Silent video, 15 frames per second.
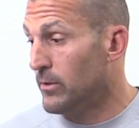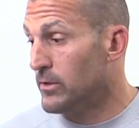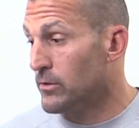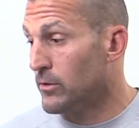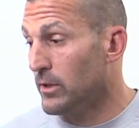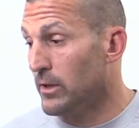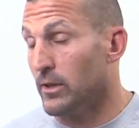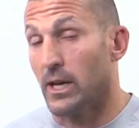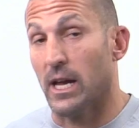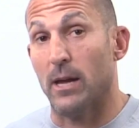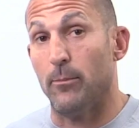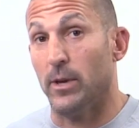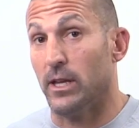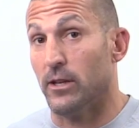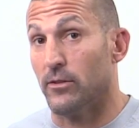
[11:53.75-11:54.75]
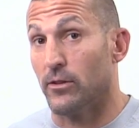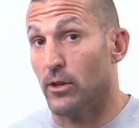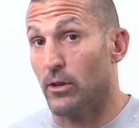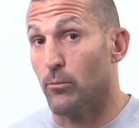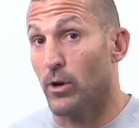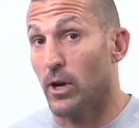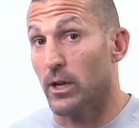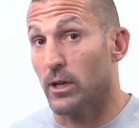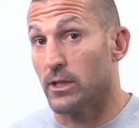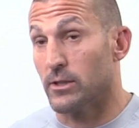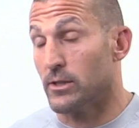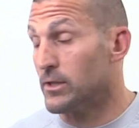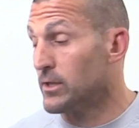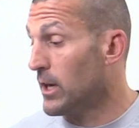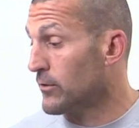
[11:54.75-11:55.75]
Certainly the guide beanie is a good product because
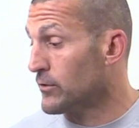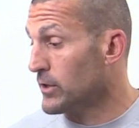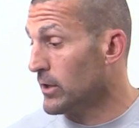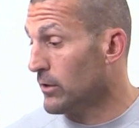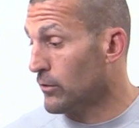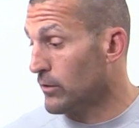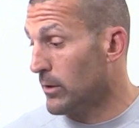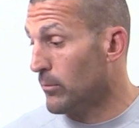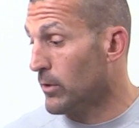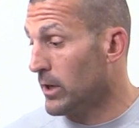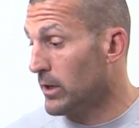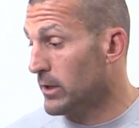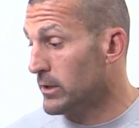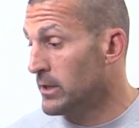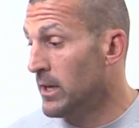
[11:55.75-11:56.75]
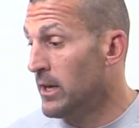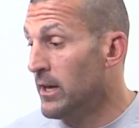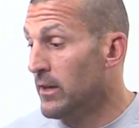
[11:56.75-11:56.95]
it's soft shell, a great product.